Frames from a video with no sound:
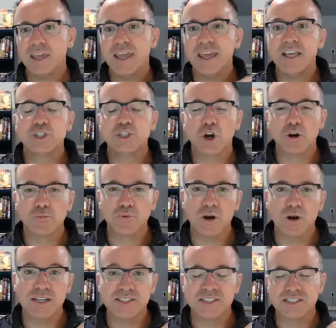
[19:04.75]
HR
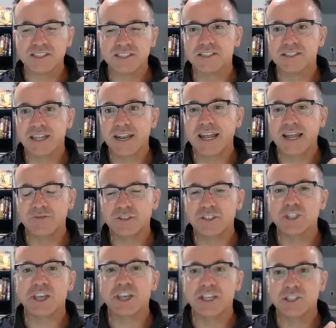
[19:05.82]
processes that have to
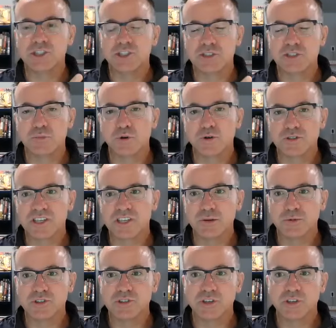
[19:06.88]
change to support
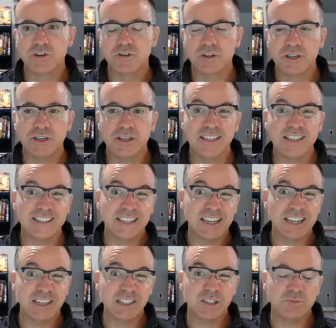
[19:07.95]
cybersecurity, is
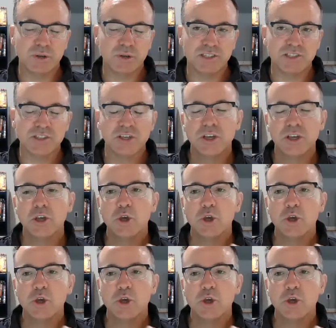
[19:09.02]
that an expense?